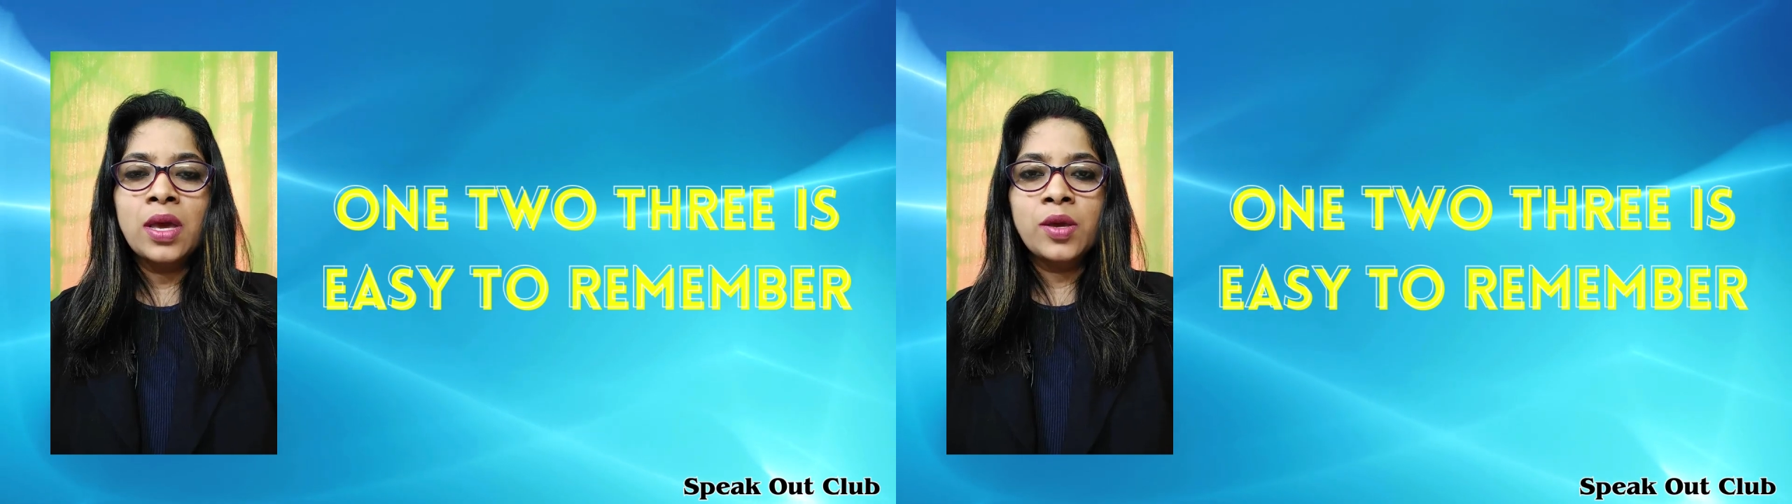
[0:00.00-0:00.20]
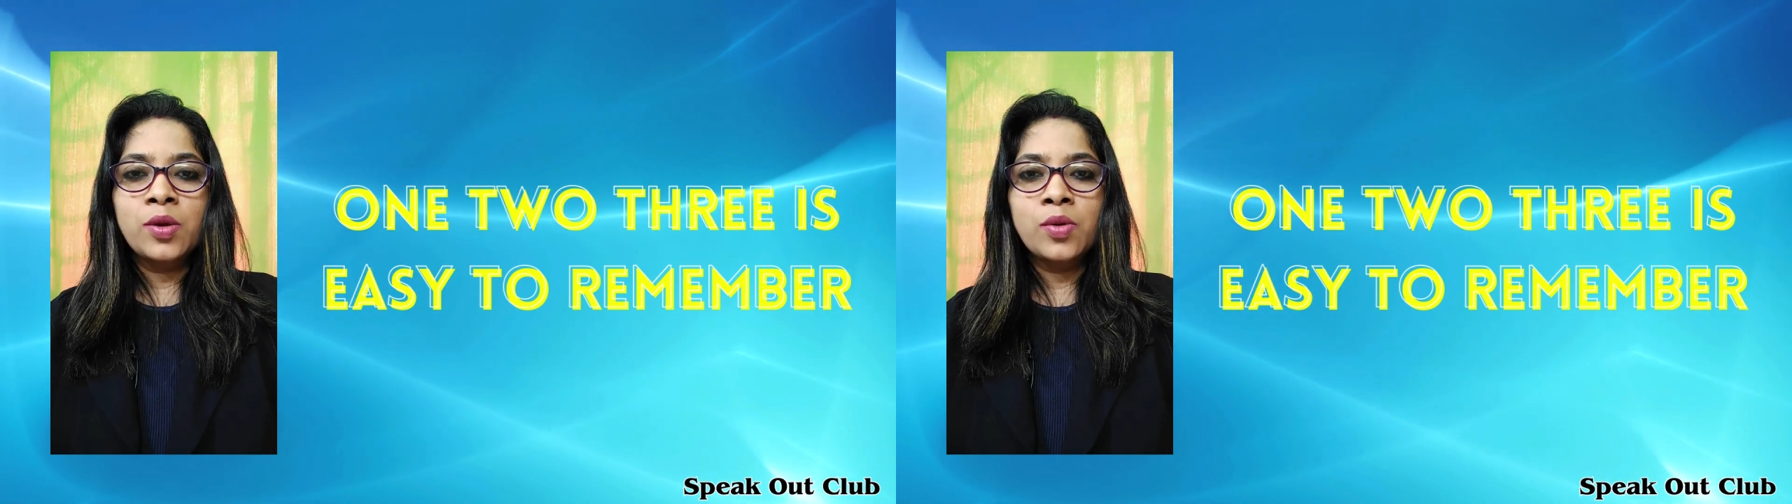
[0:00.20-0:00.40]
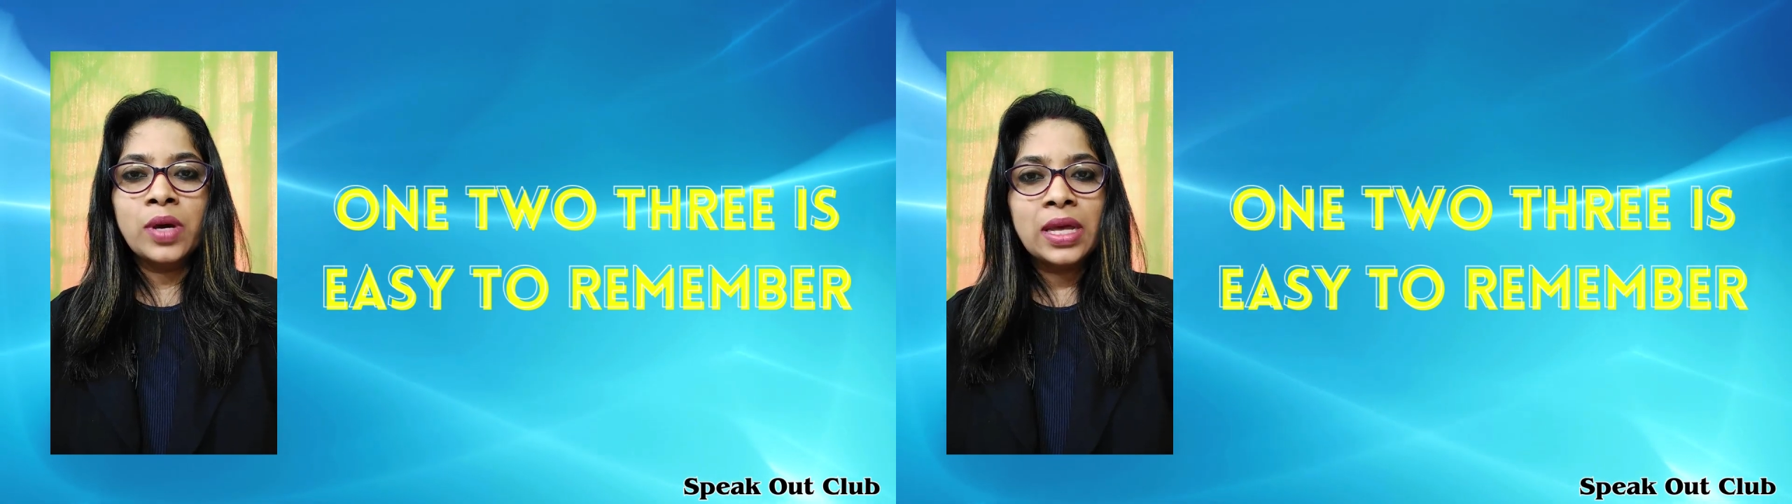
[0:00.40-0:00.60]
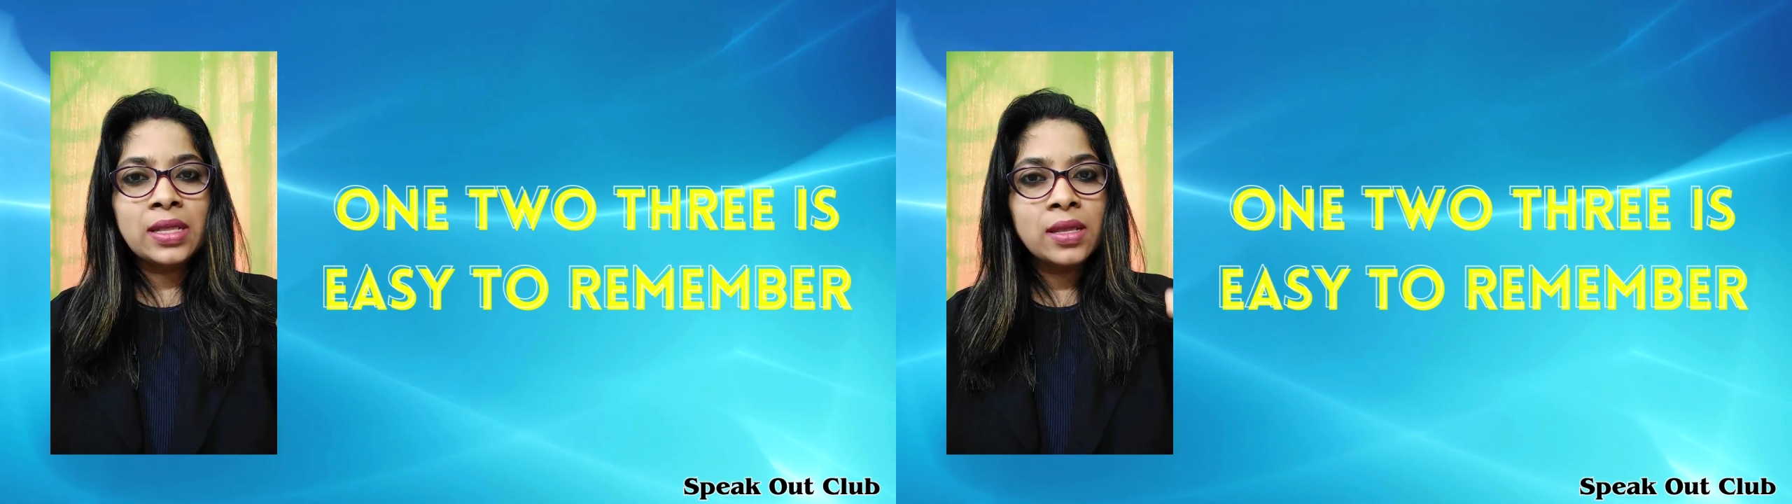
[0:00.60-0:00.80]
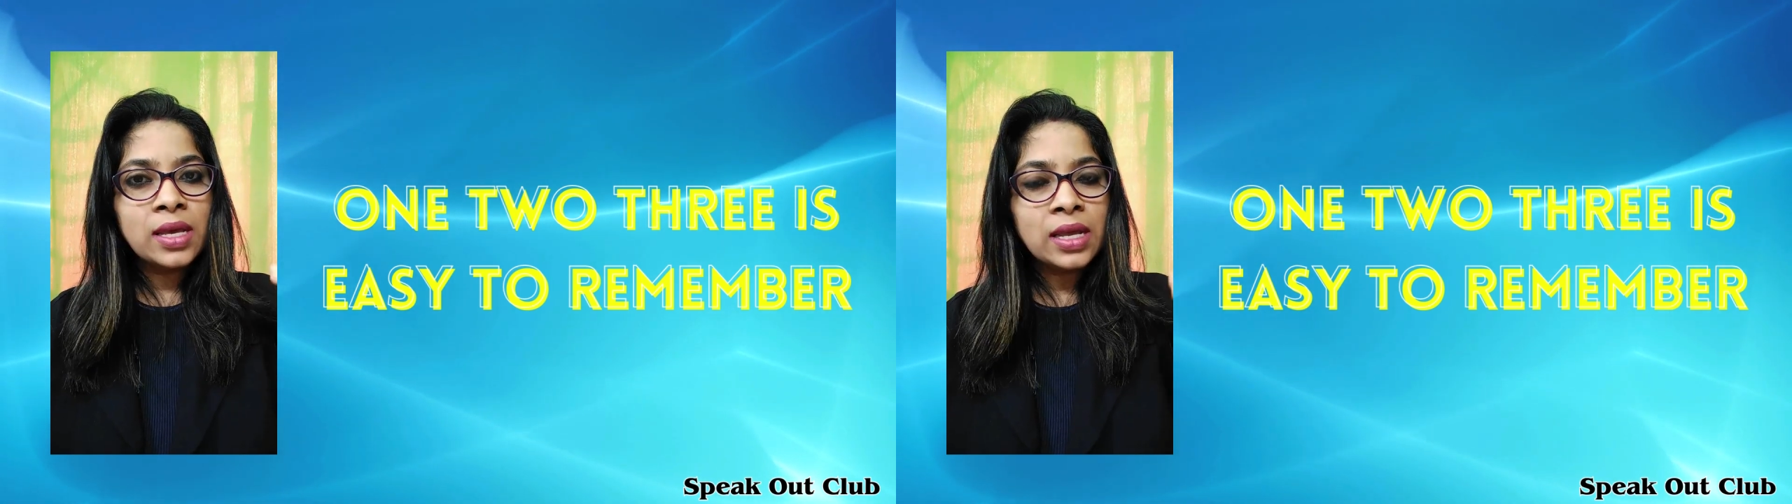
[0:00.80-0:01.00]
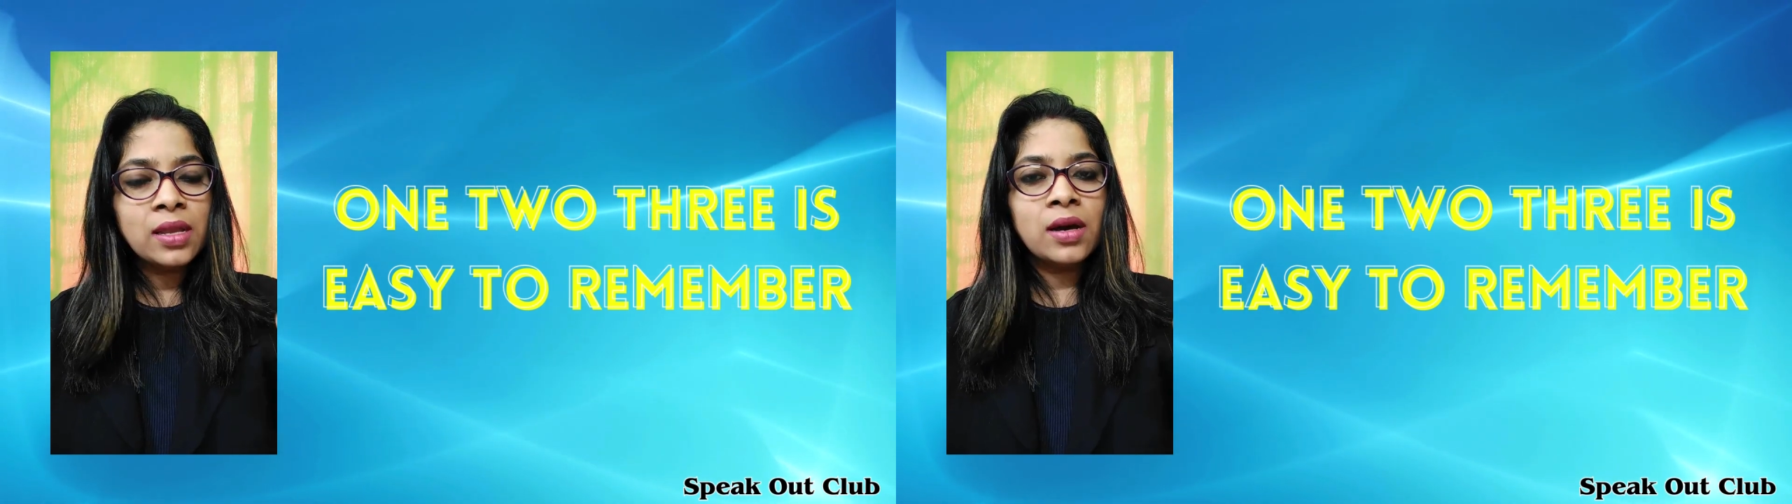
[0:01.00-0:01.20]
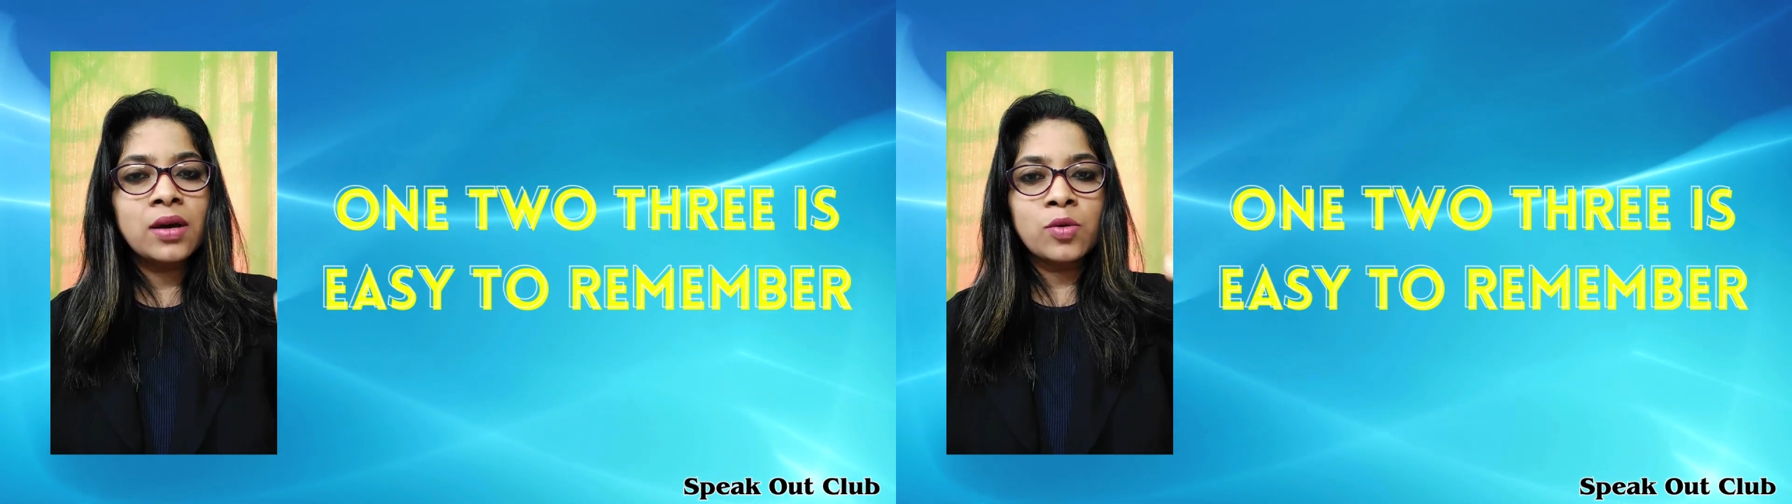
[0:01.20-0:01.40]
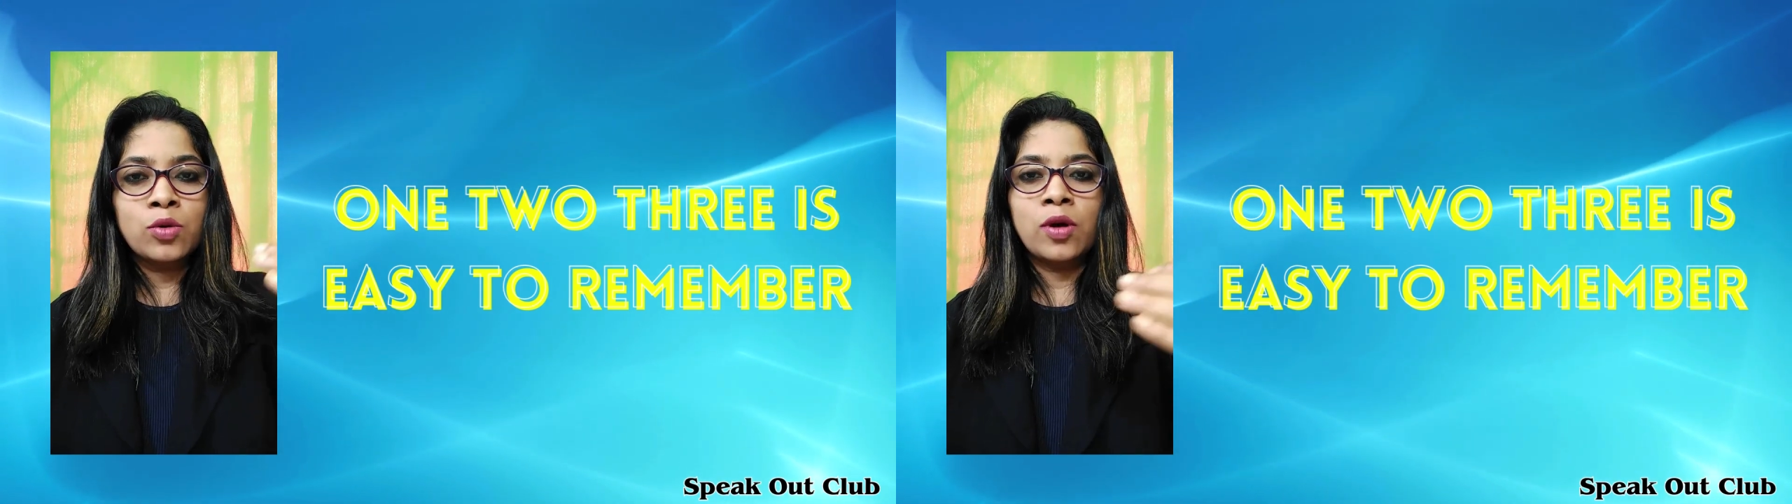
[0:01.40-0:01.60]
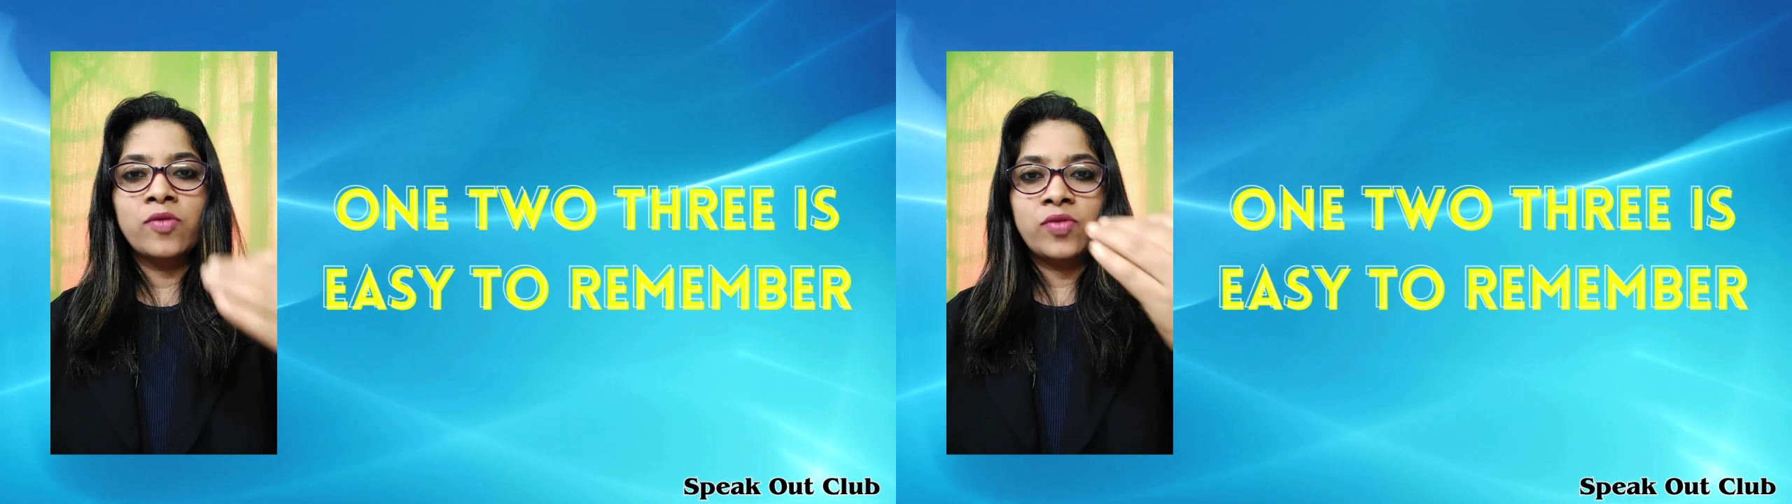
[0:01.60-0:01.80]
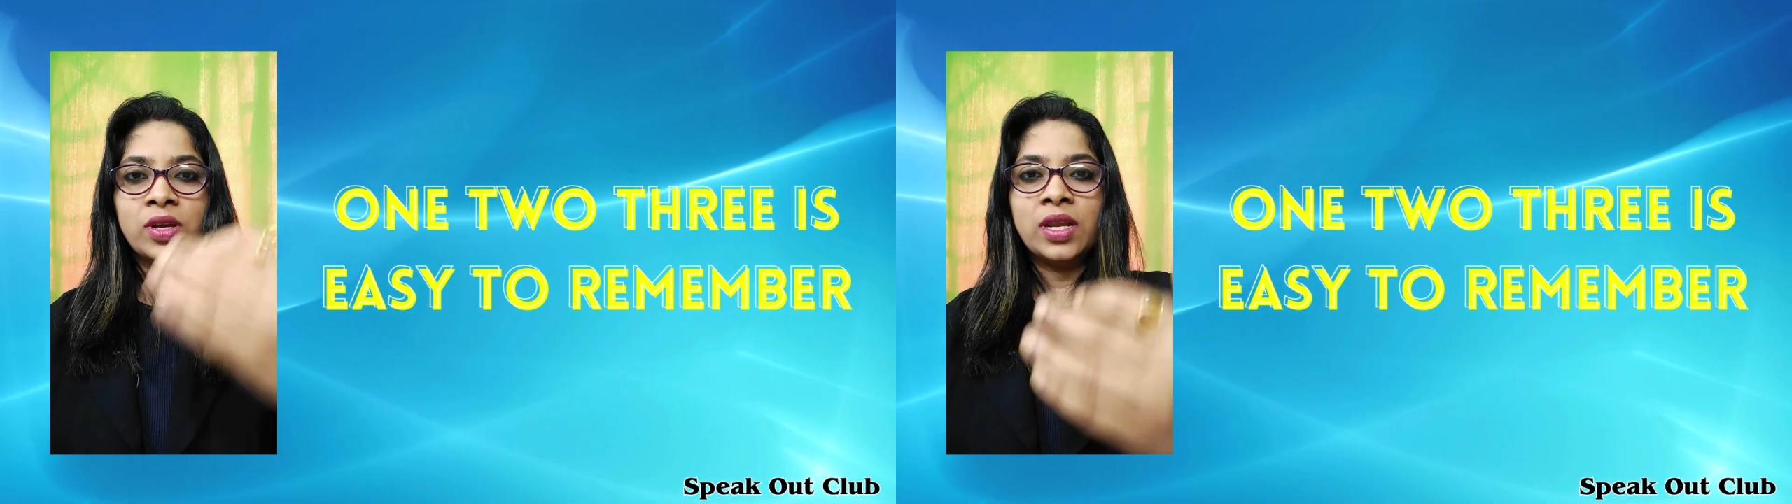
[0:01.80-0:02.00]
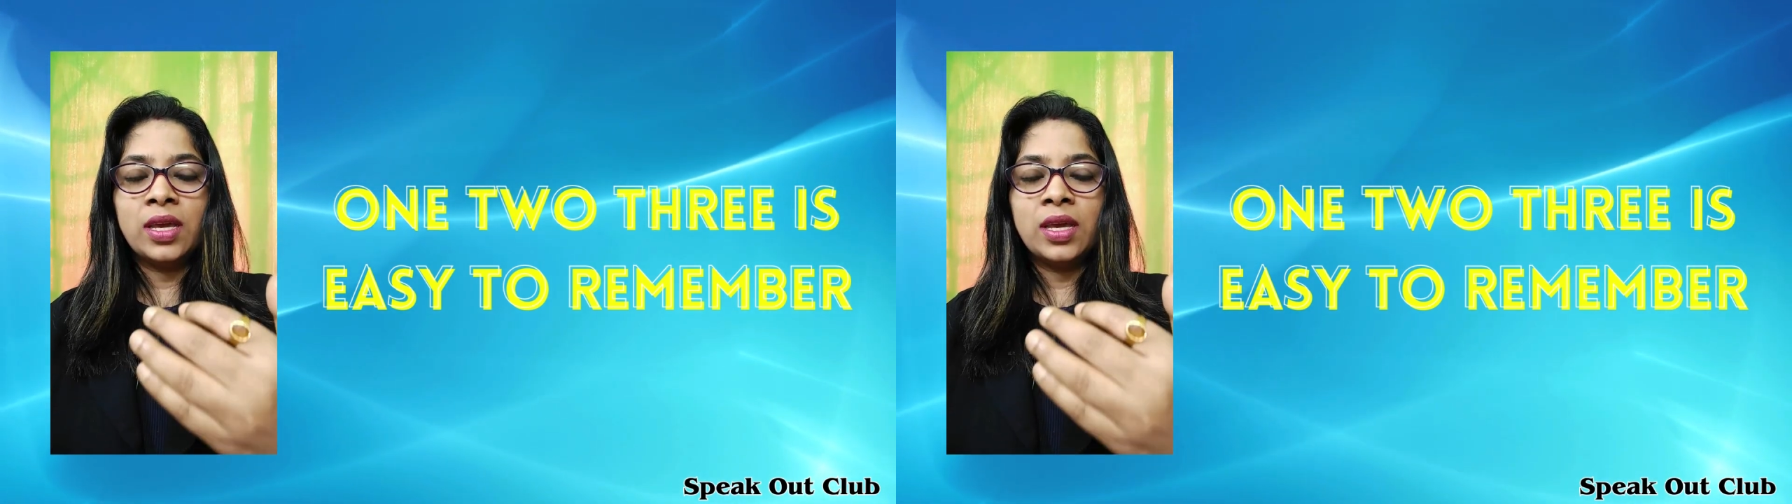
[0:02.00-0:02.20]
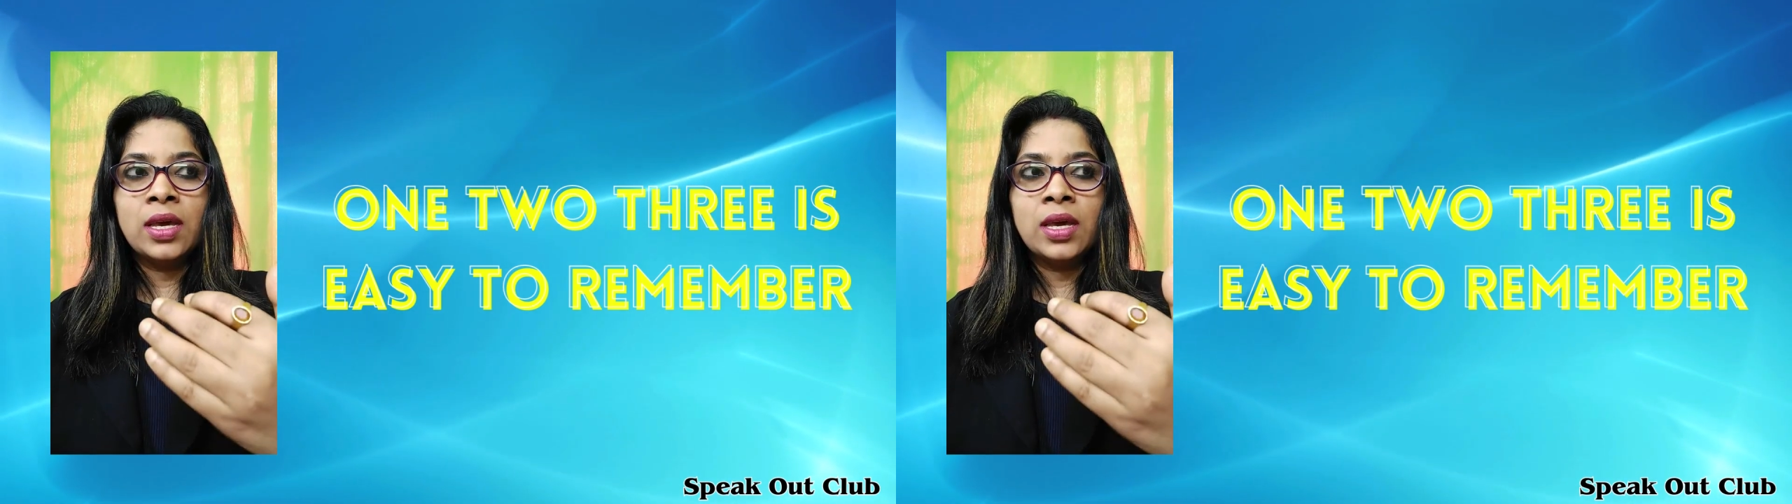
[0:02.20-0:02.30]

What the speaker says: in a rule of three,